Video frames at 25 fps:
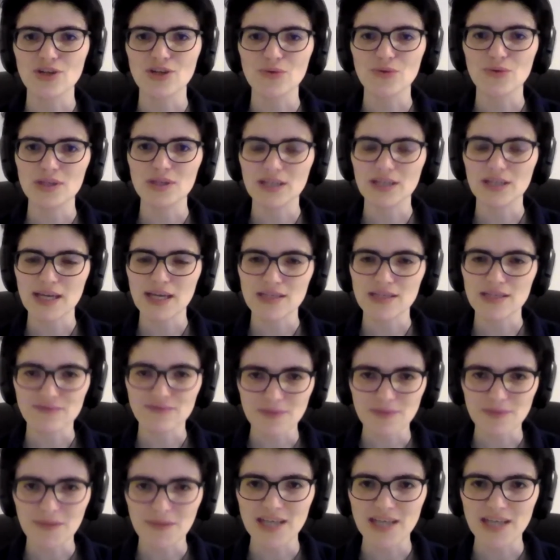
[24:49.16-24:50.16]
in the case of
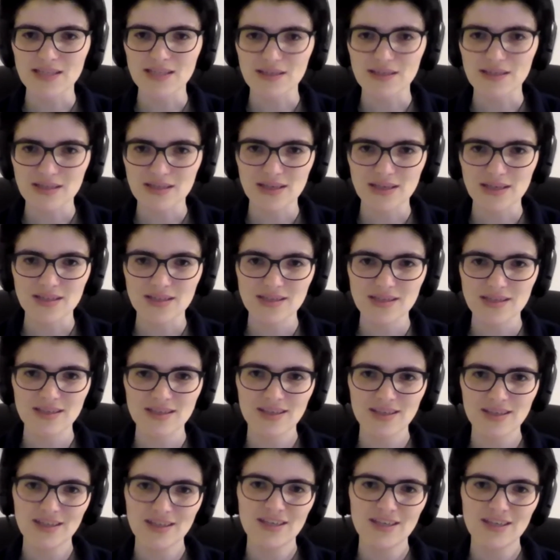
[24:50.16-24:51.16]
the massless case.
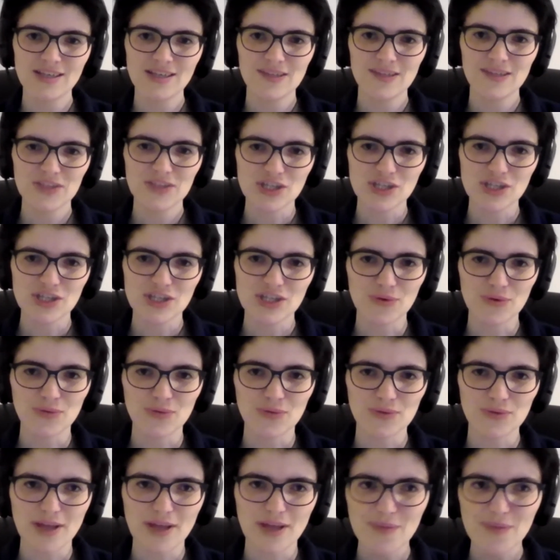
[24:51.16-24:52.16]
So
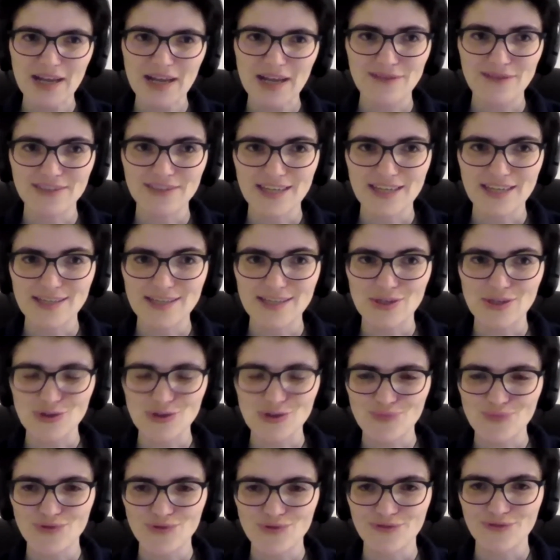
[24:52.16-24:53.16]
Lyman Alpha data do
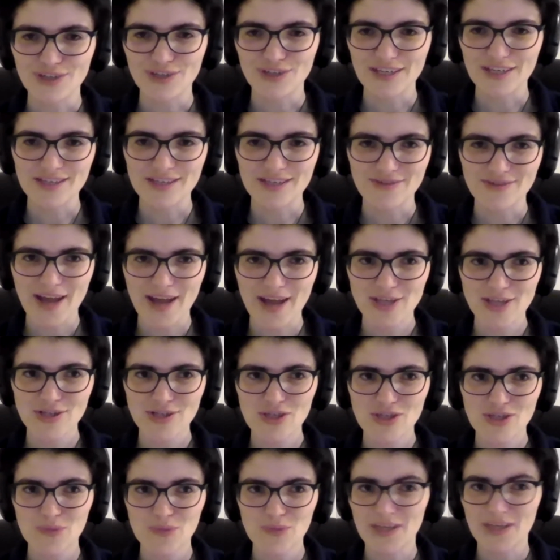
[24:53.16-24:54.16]
prefer
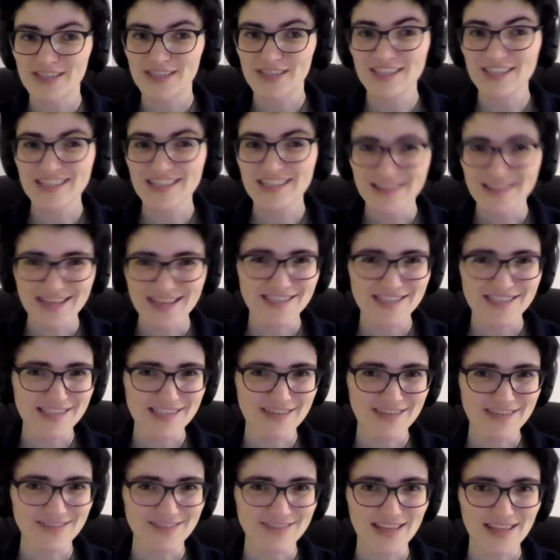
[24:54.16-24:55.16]
interactions, but it doesn't
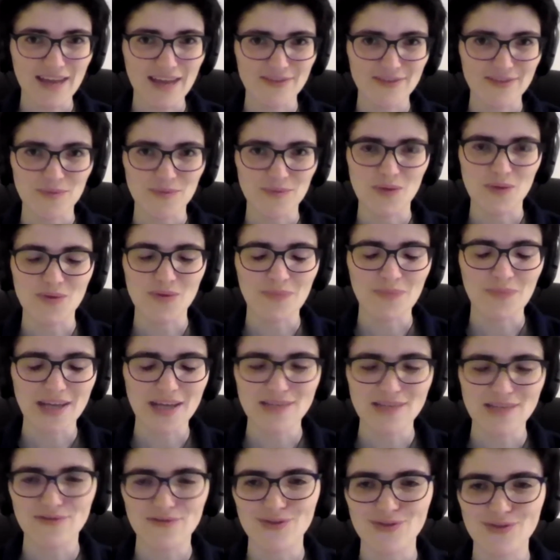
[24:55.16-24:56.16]
necessarily have to be with
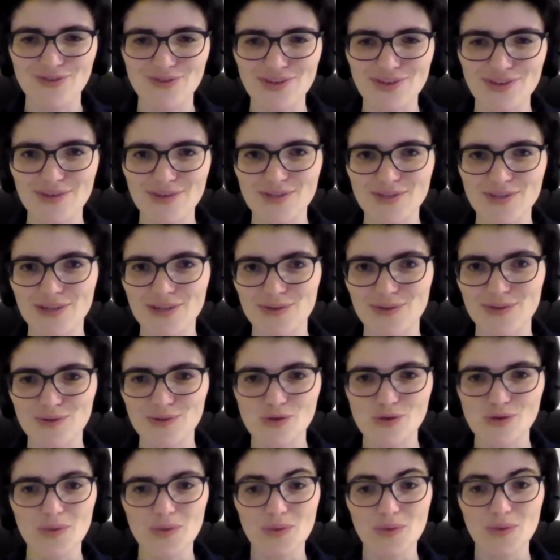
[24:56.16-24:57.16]
massive neutrinos. It could
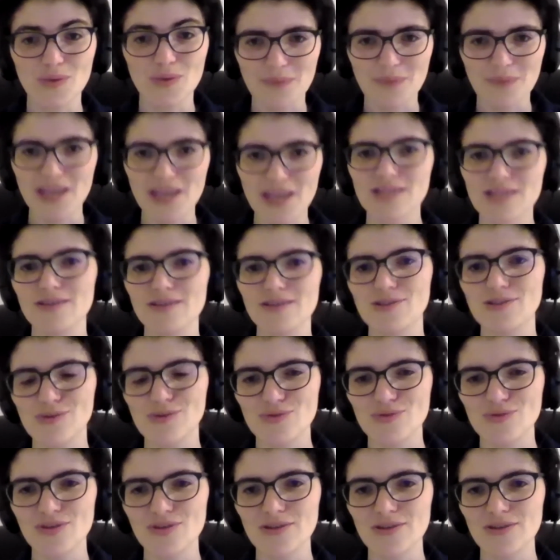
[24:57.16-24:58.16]
also be with massless
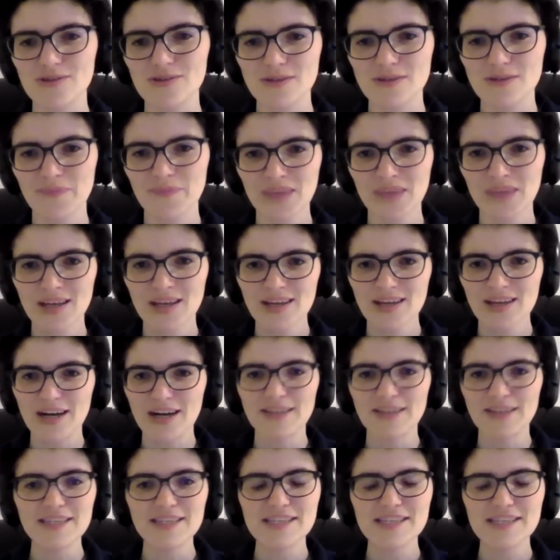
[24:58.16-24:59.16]
neutrinos.
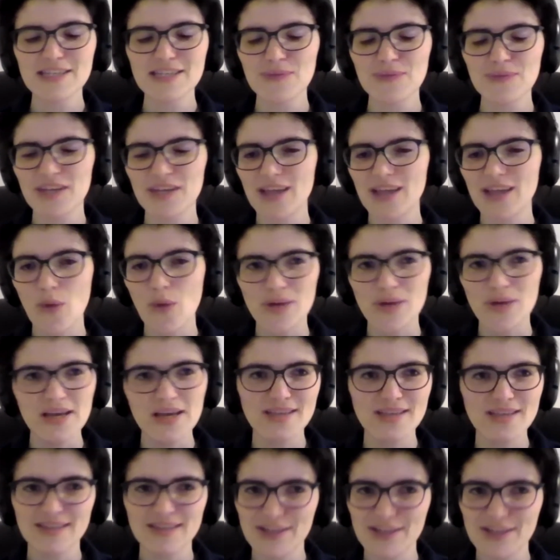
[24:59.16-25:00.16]
And this is something that we easily could